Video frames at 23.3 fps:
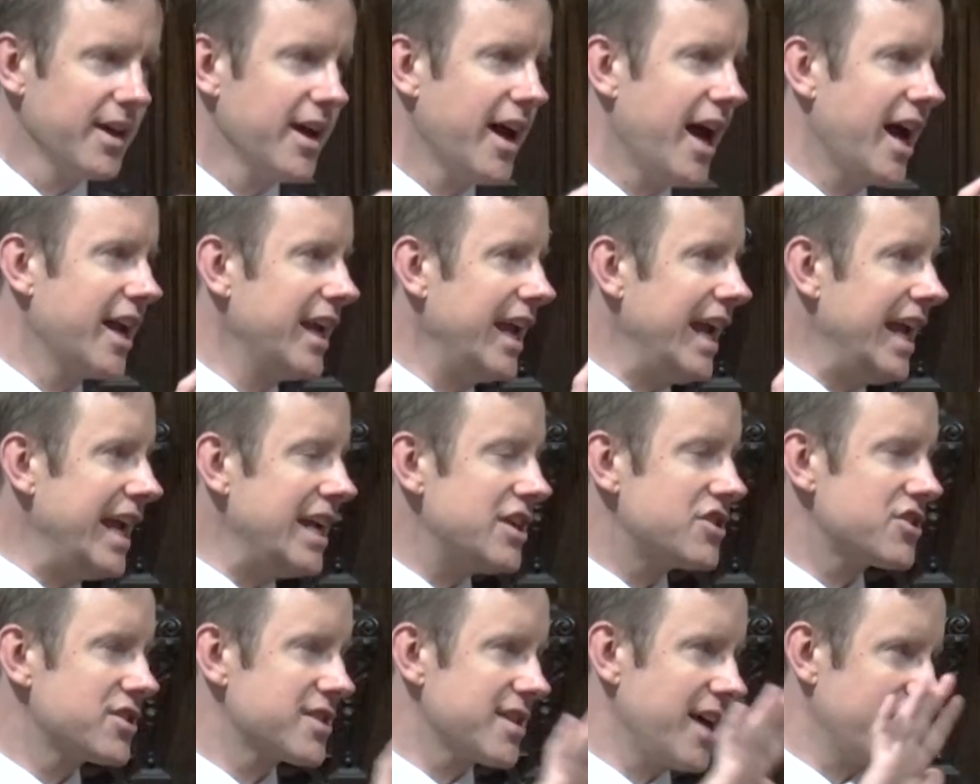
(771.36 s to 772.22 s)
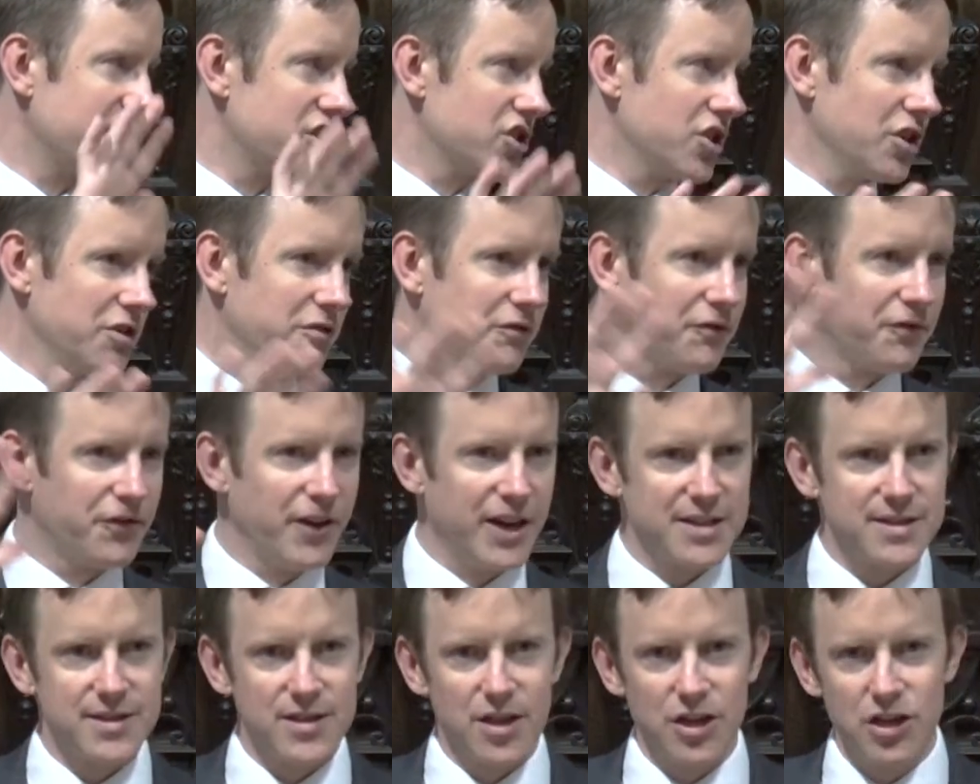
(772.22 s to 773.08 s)
And each section
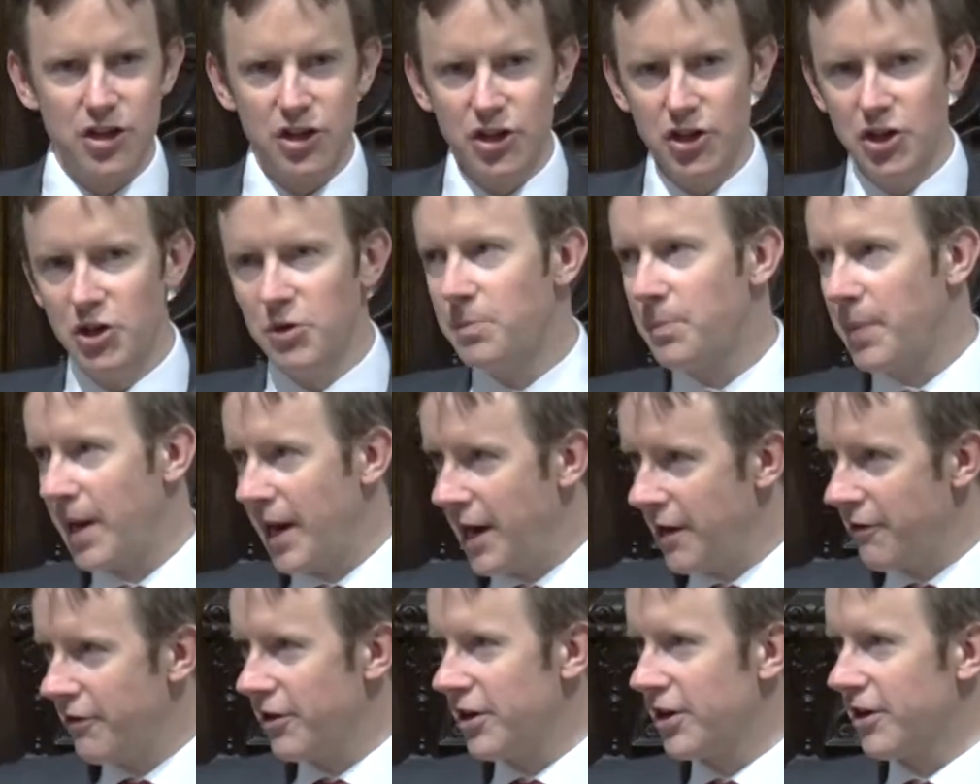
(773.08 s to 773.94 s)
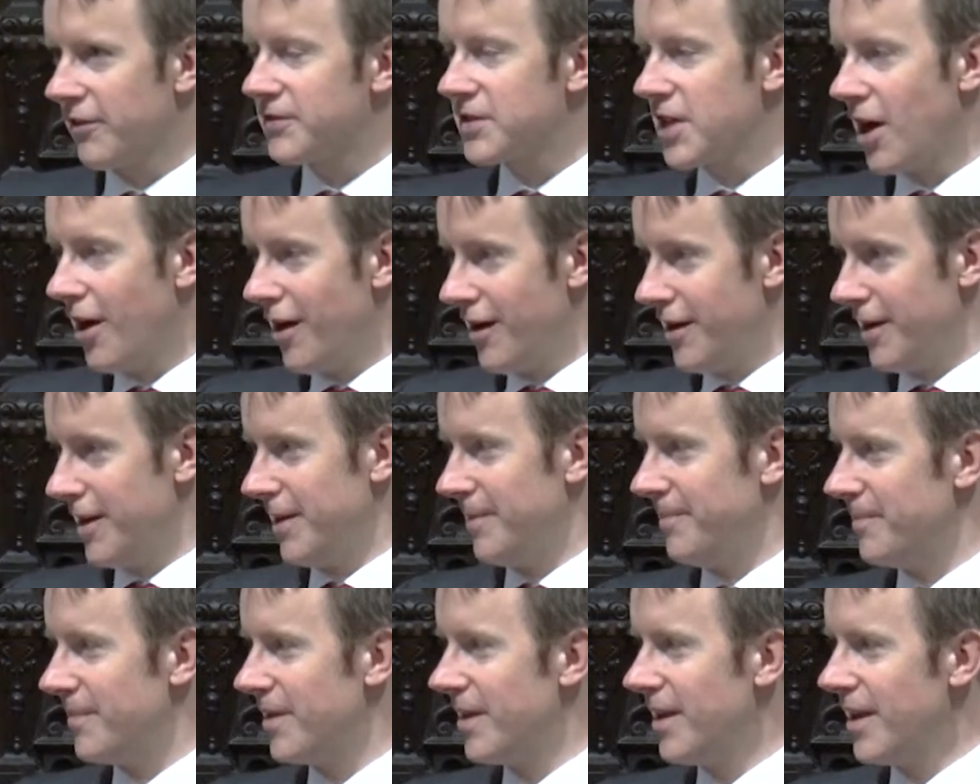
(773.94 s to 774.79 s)
fits a new period of time
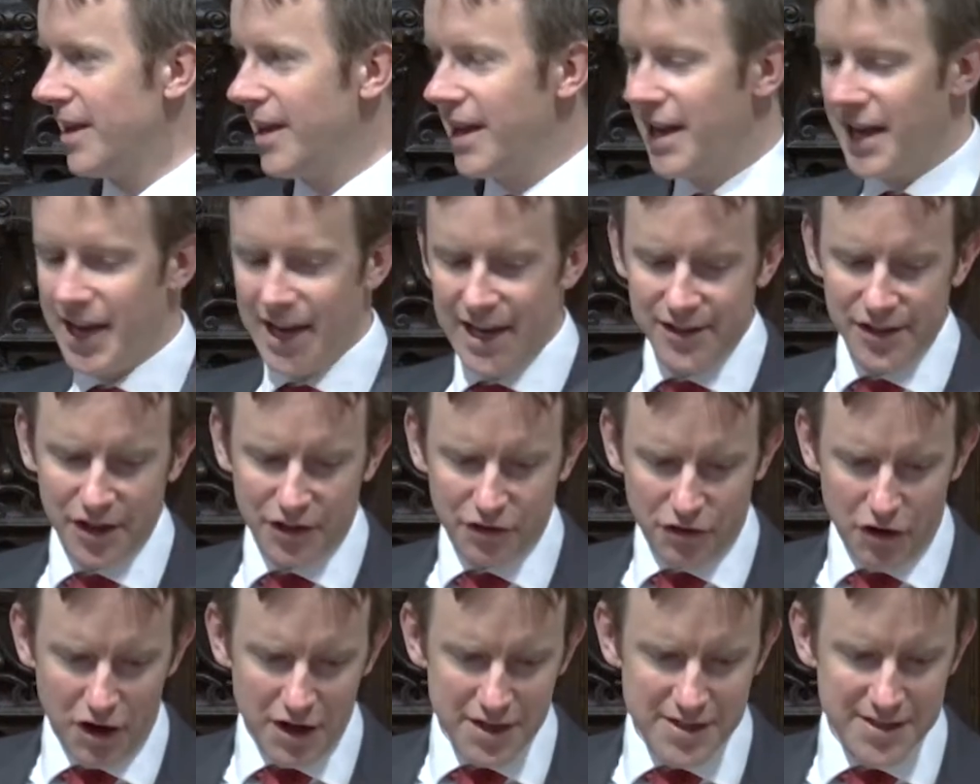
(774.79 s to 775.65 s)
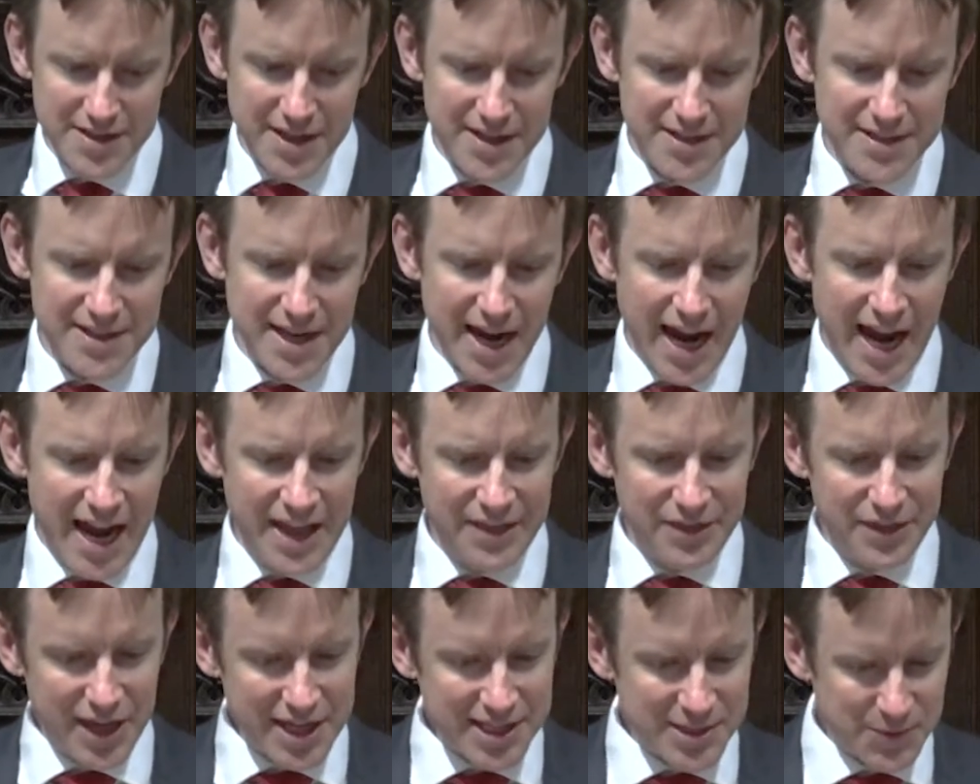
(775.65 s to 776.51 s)
in the crisis.
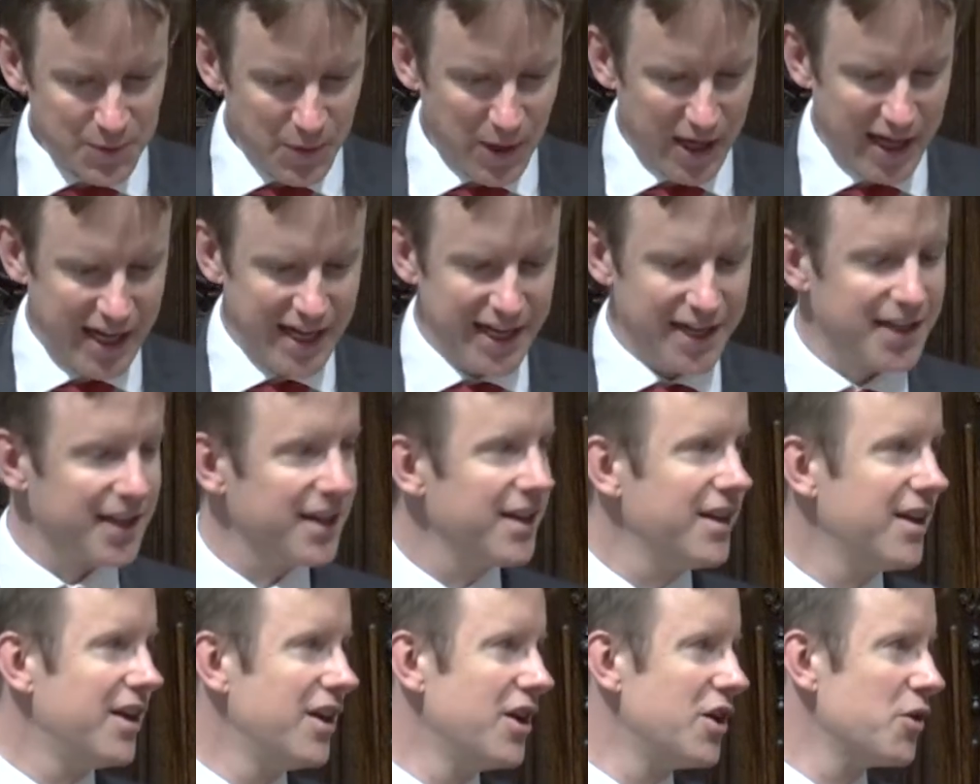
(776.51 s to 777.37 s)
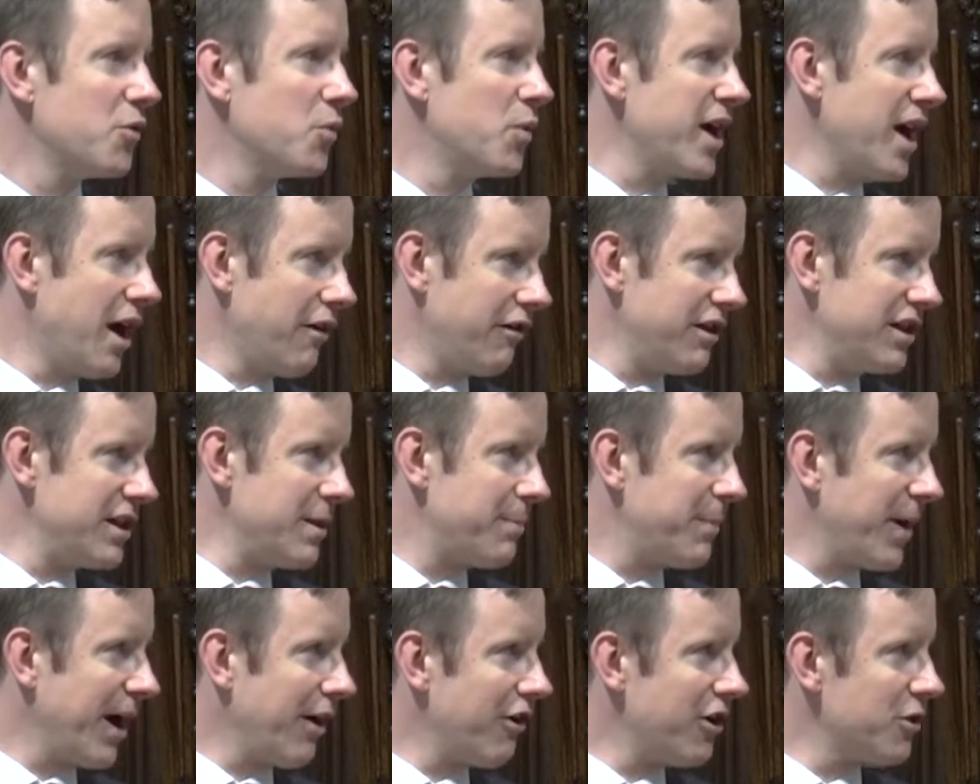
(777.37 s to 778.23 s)
And this week, we are in the
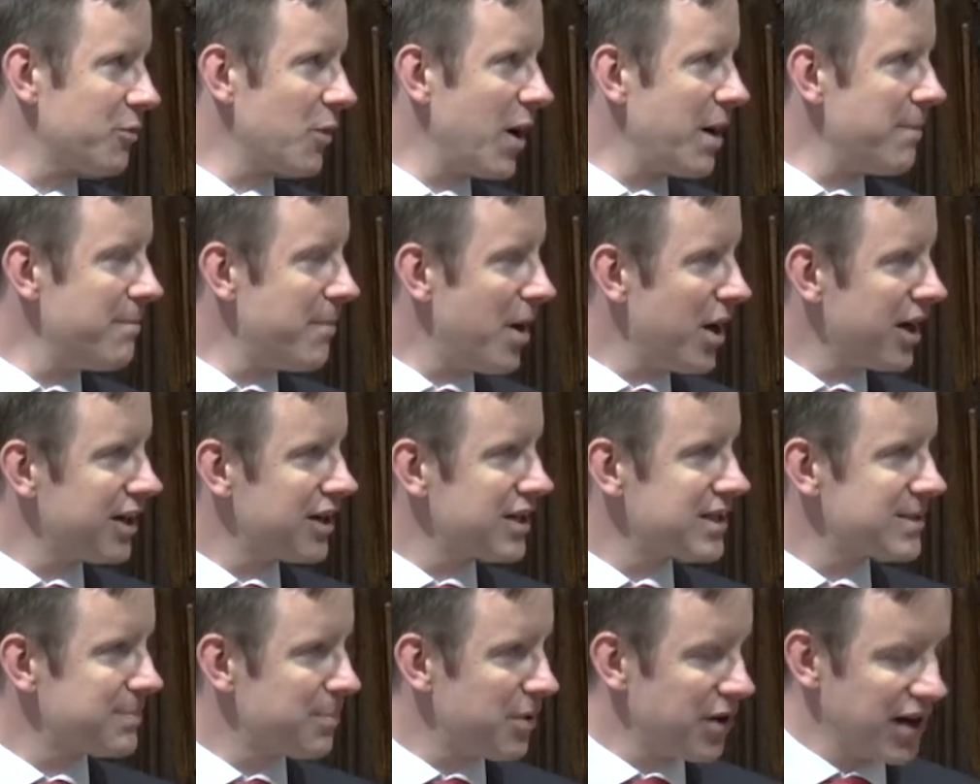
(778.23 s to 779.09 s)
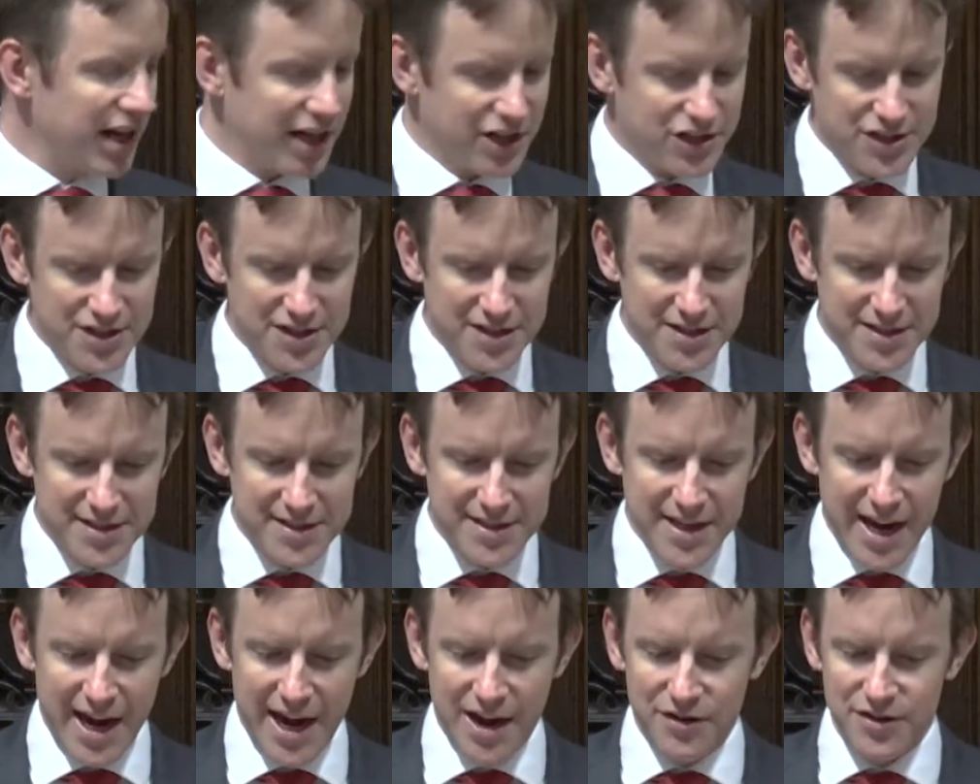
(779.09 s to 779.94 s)
period when Micah's predictions
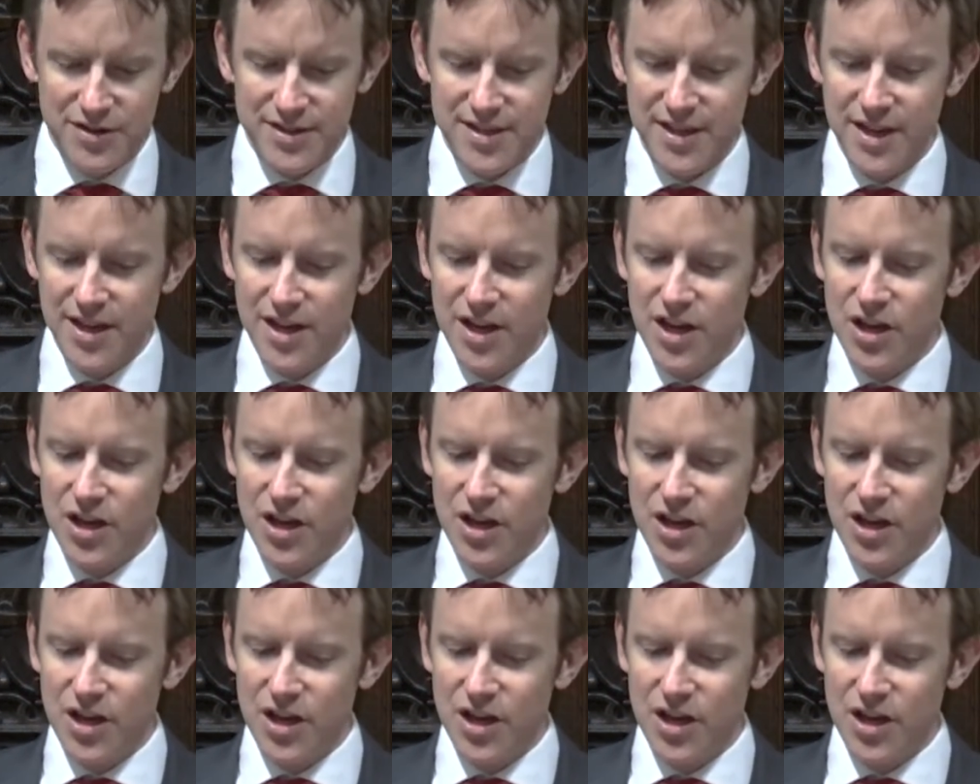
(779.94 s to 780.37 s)
sound